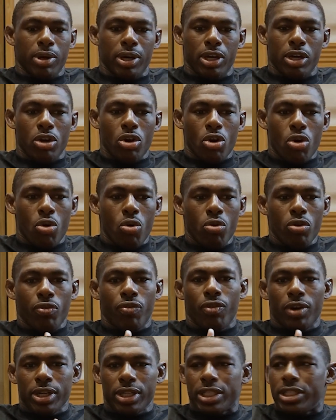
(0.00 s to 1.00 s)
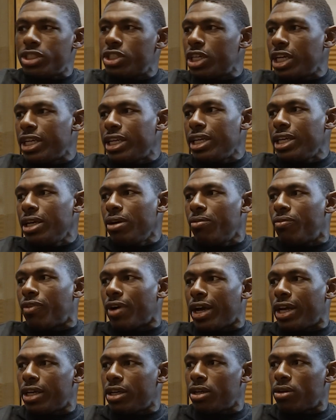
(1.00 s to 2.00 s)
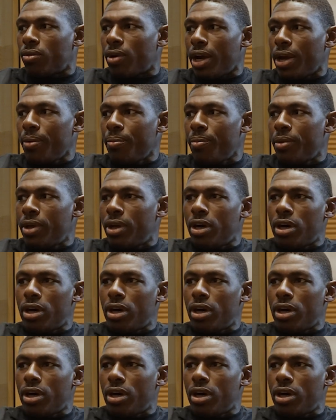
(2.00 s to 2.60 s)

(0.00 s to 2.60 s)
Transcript: but who the fuck did JDM fight, right?